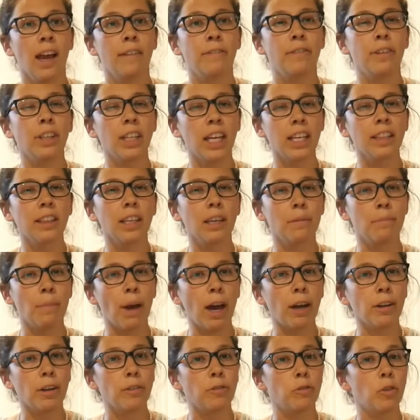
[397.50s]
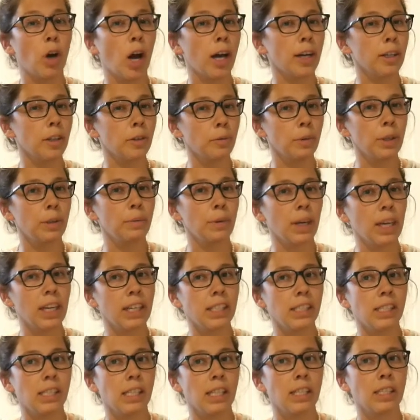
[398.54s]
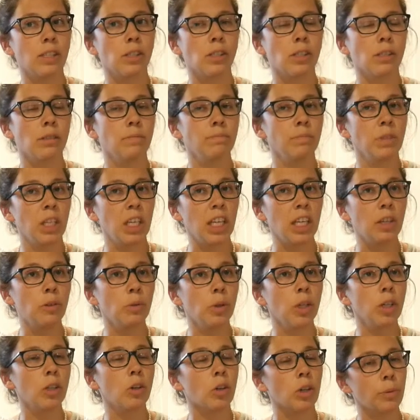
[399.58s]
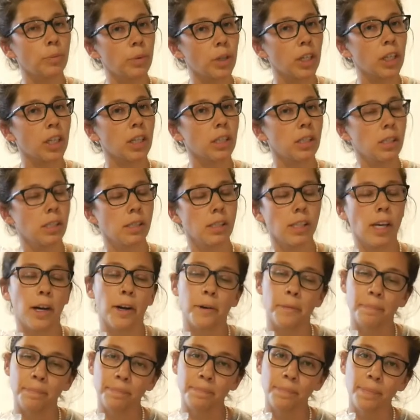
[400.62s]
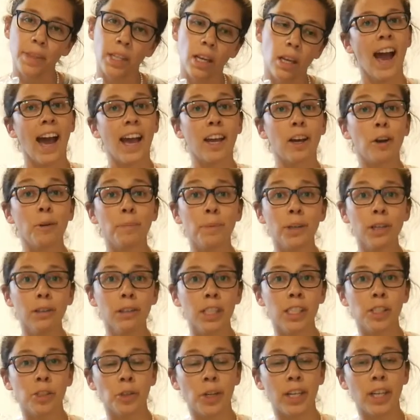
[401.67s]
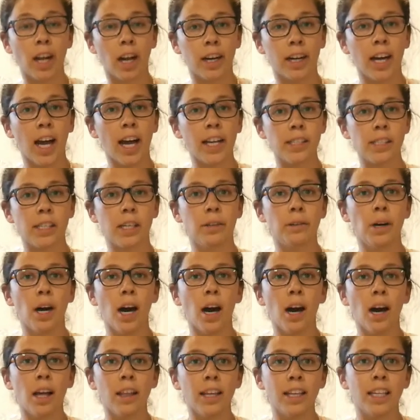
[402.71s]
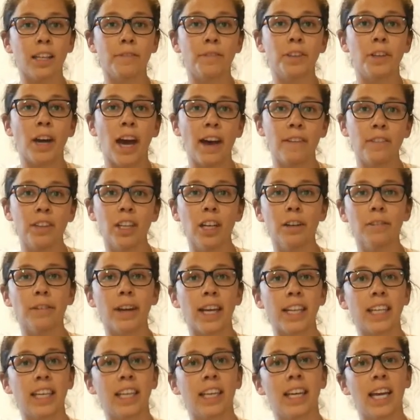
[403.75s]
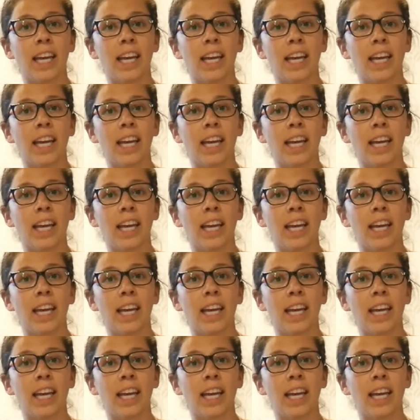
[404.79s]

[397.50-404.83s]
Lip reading: feel like the amount of water we waste is equal or worse. So I hope you enjoyed our Costco haul, and if you haven't already,